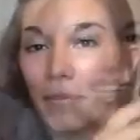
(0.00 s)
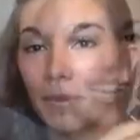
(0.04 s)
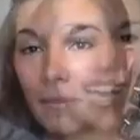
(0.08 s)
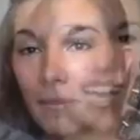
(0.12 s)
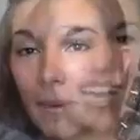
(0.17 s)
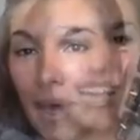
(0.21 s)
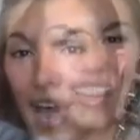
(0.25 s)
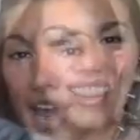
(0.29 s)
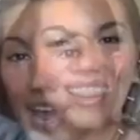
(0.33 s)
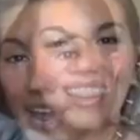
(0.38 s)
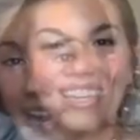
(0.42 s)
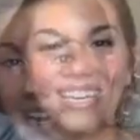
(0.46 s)
up the
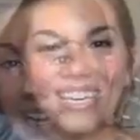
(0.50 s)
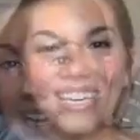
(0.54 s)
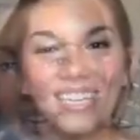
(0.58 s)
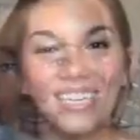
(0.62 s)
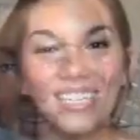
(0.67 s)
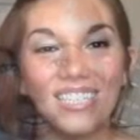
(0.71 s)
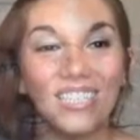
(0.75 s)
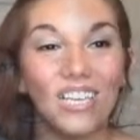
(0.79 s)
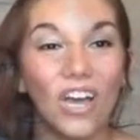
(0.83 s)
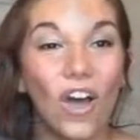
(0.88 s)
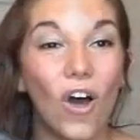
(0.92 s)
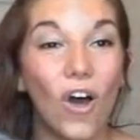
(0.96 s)
back.
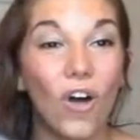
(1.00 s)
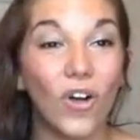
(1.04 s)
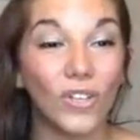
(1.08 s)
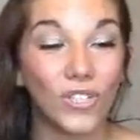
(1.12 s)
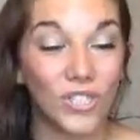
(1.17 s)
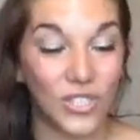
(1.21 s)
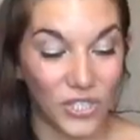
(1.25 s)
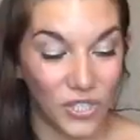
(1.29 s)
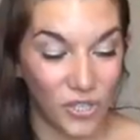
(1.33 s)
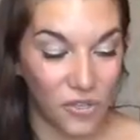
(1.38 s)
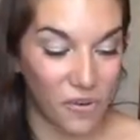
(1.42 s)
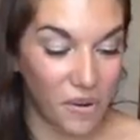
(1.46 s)
These
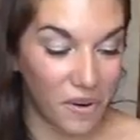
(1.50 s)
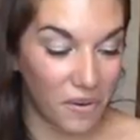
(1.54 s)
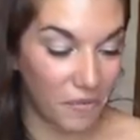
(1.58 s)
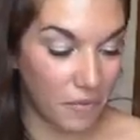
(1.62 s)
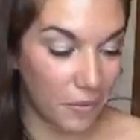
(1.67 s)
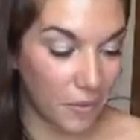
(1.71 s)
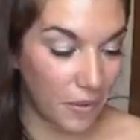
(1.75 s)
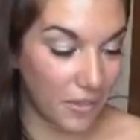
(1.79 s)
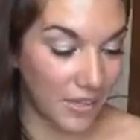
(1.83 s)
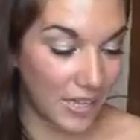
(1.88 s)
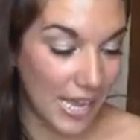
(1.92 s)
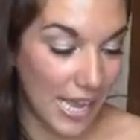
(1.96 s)
also are
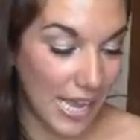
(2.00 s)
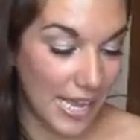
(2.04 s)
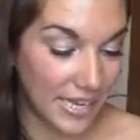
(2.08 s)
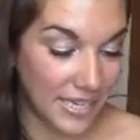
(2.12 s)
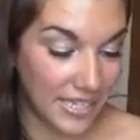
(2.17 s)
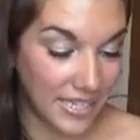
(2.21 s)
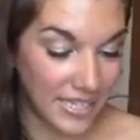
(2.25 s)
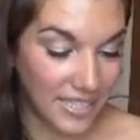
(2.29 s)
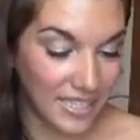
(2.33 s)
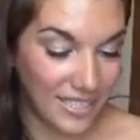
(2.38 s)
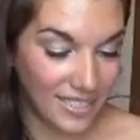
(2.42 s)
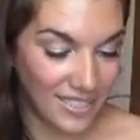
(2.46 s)
from
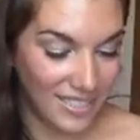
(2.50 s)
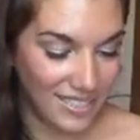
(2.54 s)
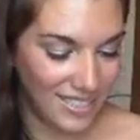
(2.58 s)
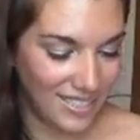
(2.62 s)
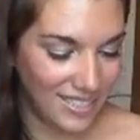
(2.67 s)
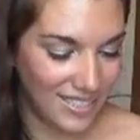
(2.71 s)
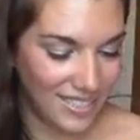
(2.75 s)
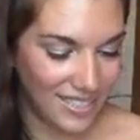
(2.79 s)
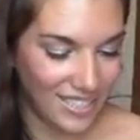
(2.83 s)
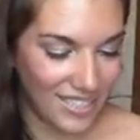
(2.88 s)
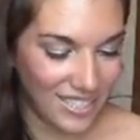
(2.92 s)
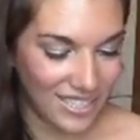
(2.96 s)
Glenn
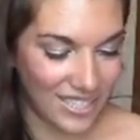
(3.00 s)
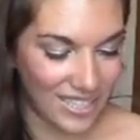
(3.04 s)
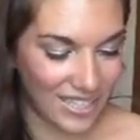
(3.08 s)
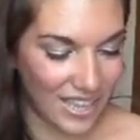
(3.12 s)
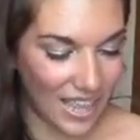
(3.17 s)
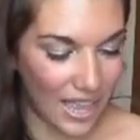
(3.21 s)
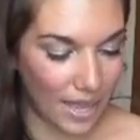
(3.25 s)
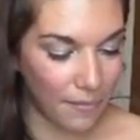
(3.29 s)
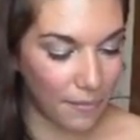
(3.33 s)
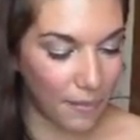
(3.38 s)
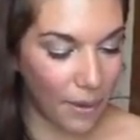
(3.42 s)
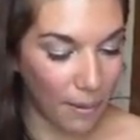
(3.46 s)
because
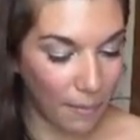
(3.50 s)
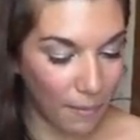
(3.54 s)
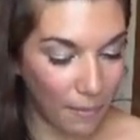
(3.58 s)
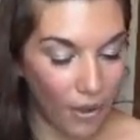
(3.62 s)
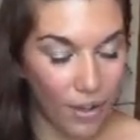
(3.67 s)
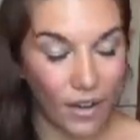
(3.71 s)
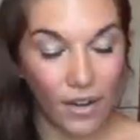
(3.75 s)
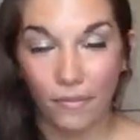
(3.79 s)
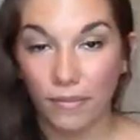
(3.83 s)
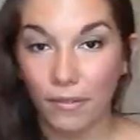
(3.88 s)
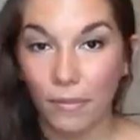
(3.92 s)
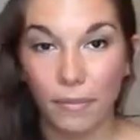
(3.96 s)
Glenn went and
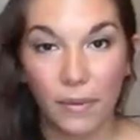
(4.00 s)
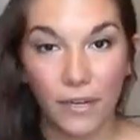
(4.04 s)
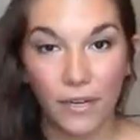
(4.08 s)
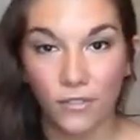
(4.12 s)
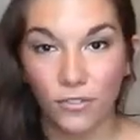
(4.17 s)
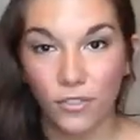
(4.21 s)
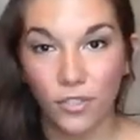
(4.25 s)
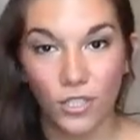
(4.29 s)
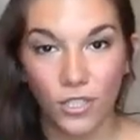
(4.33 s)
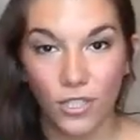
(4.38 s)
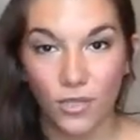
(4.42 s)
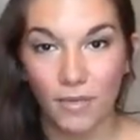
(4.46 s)
bought every
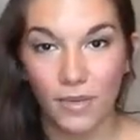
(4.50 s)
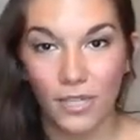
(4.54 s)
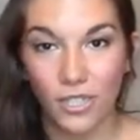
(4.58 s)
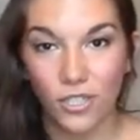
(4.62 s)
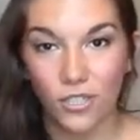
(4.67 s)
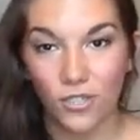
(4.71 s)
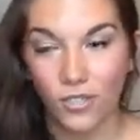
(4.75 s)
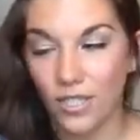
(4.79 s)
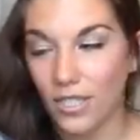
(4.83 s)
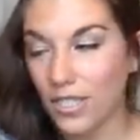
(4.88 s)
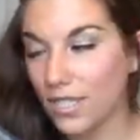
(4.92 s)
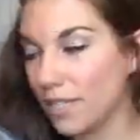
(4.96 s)
pair of shoes on my
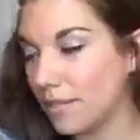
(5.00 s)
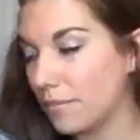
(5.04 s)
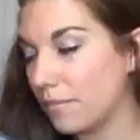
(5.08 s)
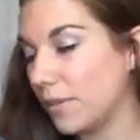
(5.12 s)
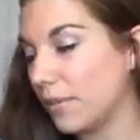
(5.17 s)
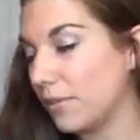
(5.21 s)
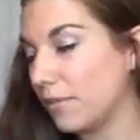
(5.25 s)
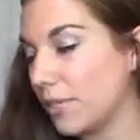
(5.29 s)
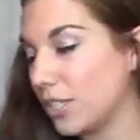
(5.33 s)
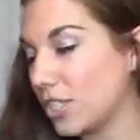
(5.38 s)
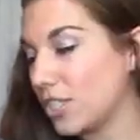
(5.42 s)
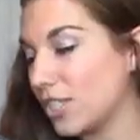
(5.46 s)
shoe on
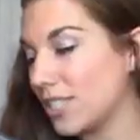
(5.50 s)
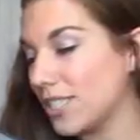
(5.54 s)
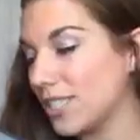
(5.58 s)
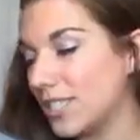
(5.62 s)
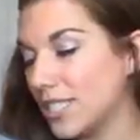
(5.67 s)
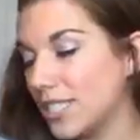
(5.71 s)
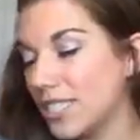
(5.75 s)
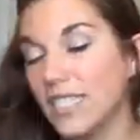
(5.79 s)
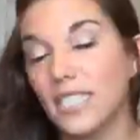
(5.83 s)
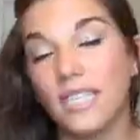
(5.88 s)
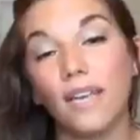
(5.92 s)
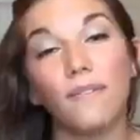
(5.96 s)
my wish
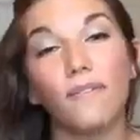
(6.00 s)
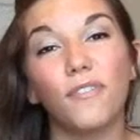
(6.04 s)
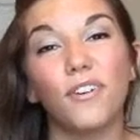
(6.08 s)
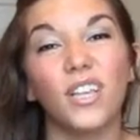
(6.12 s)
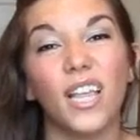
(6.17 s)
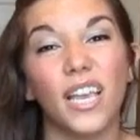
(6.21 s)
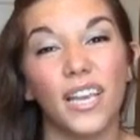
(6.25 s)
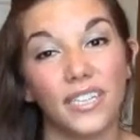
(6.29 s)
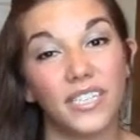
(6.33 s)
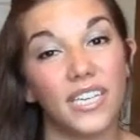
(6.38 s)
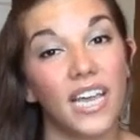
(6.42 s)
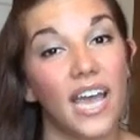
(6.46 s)
list except for
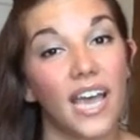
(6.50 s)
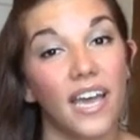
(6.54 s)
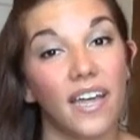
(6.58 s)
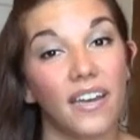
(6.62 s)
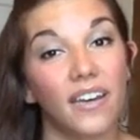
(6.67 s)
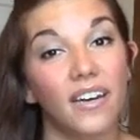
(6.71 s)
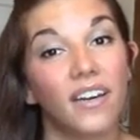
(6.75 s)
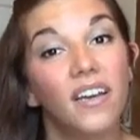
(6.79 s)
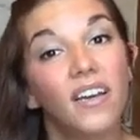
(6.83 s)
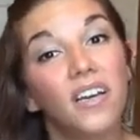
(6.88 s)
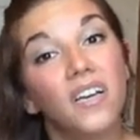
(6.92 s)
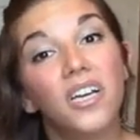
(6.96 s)
like
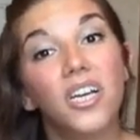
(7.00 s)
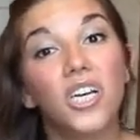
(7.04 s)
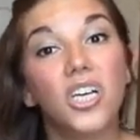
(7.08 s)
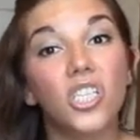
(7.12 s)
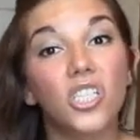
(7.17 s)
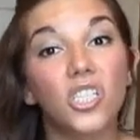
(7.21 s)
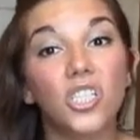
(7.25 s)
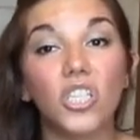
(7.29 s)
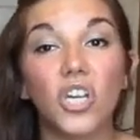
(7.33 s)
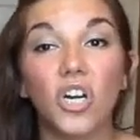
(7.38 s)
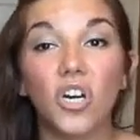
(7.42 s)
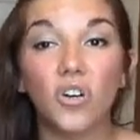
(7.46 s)
10.
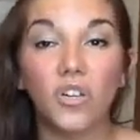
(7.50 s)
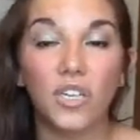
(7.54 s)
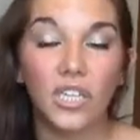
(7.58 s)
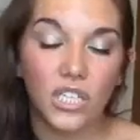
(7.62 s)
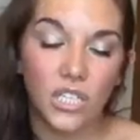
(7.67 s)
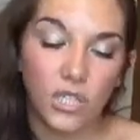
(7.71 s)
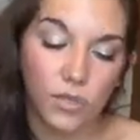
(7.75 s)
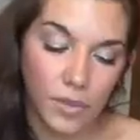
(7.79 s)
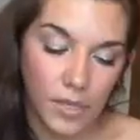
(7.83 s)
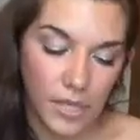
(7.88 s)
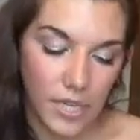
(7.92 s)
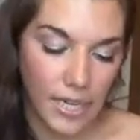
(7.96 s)
So
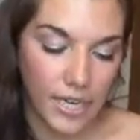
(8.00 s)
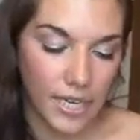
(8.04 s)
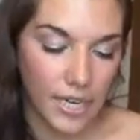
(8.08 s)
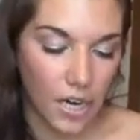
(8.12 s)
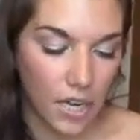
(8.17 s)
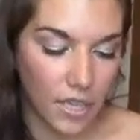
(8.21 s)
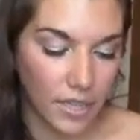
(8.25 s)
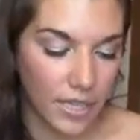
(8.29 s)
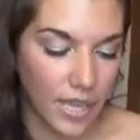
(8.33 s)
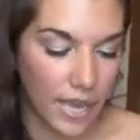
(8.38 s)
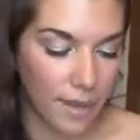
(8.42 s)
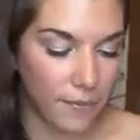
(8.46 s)
he should really get
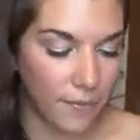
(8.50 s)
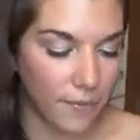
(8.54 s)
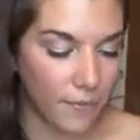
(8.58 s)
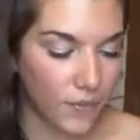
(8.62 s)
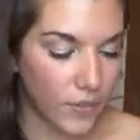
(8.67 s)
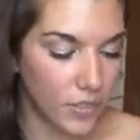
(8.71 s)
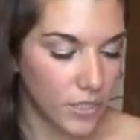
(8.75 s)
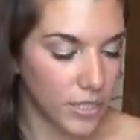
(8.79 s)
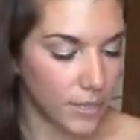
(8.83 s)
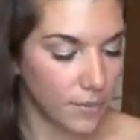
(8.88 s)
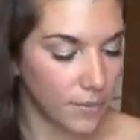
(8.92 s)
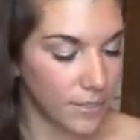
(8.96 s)
on that
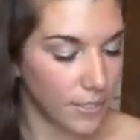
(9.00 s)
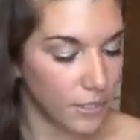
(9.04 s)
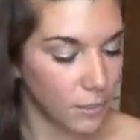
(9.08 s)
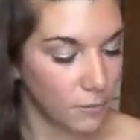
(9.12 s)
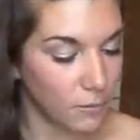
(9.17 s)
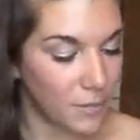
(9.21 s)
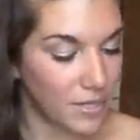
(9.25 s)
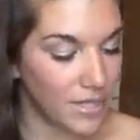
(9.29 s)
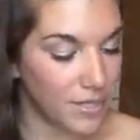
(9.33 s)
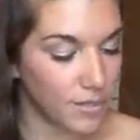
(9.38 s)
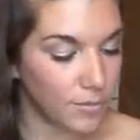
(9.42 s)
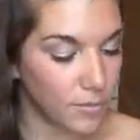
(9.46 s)
before someone
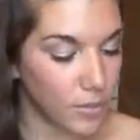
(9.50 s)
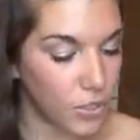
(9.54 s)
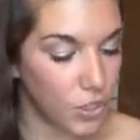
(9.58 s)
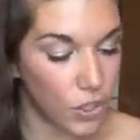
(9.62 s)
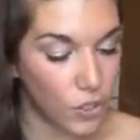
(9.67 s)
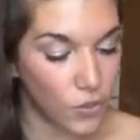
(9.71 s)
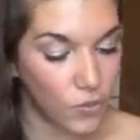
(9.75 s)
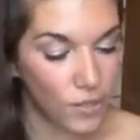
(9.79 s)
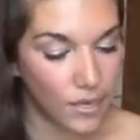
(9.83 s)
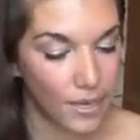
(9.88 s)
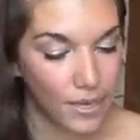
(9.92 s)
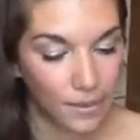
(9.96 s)
else beats him
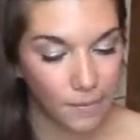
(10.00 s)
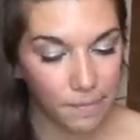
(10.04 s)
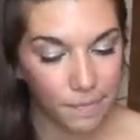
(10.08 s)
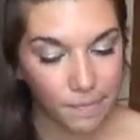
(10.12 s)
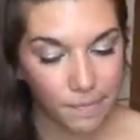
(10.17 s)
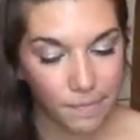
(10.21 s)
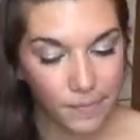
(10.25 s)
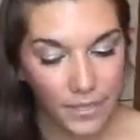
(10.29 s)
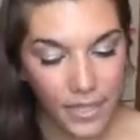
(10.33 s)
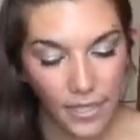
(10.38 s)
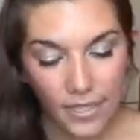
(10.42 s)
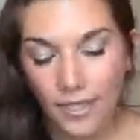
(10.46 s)
to it.
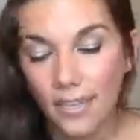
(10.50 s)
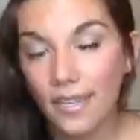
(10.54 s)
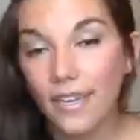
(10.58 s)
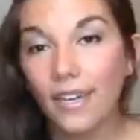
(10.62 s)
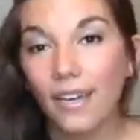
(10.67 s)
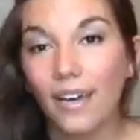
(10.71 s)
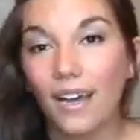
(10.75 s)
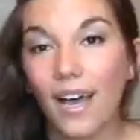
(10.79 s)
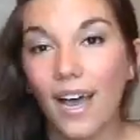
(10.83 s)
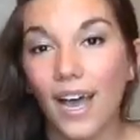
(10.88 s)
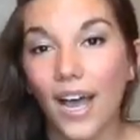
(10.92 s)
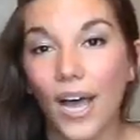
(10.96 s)

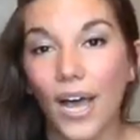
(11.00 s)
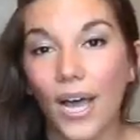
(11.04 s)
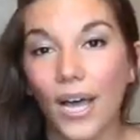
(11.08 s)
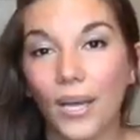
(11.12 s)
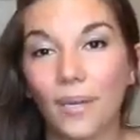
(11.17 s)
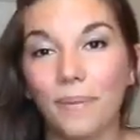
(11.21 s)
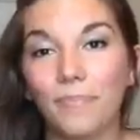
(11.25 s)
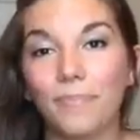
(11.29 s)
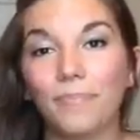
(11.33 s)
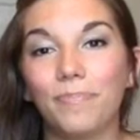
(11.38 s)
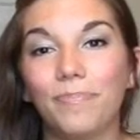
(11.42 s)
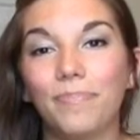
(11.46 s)

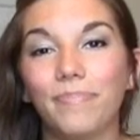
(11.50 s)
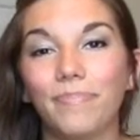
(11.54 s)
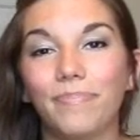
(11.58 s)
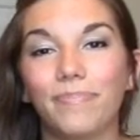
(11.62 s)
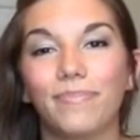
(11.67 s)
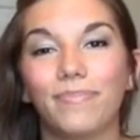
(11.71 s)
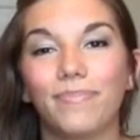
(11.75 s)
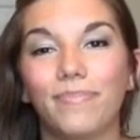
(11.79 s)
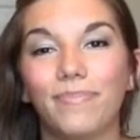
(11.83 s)
Um,